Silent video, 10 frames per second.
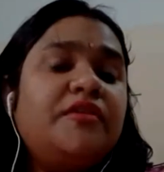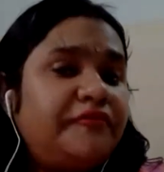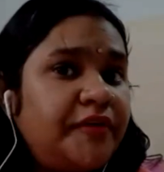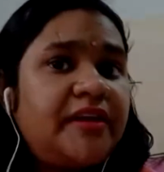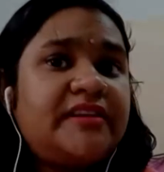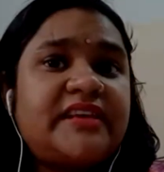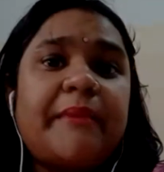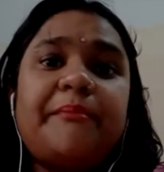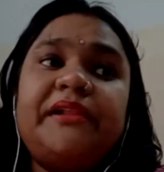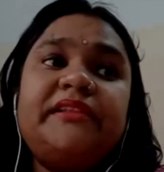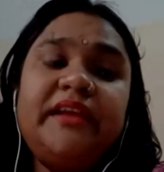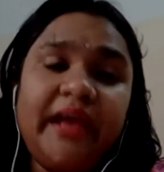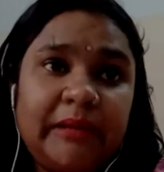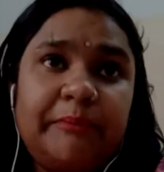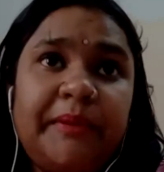For example, the
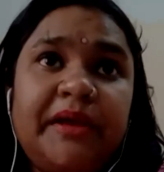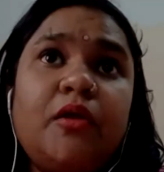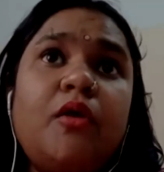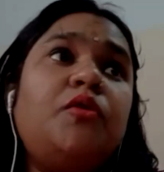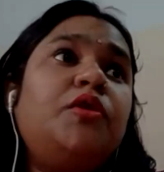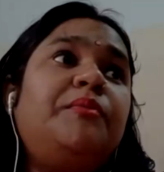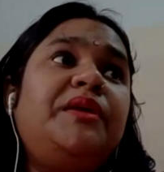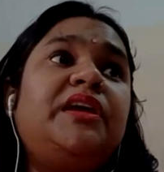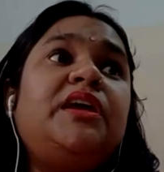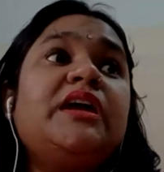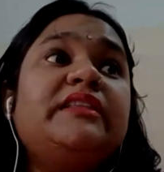helping law could be,